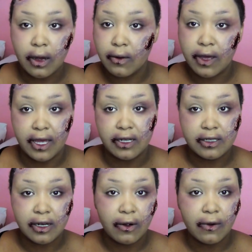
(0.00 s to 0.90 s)
Okay,
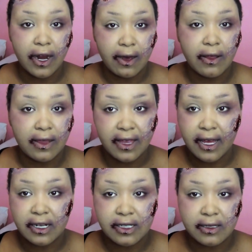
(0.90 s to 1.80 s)
so now that
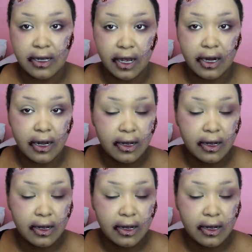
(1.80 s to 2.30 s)
that is done,